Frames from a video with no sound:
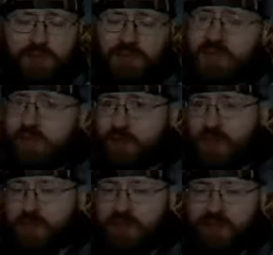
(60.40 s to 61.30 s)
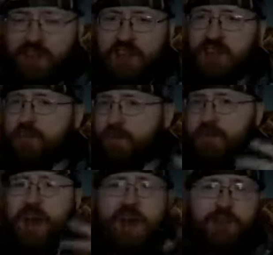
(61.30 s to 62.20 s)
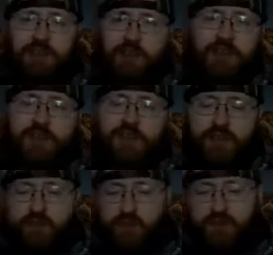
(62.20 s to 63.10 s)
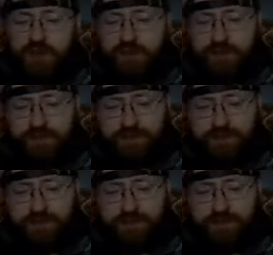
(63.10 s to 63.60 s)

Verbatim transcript: but never NBC or Fox or any of the other ones.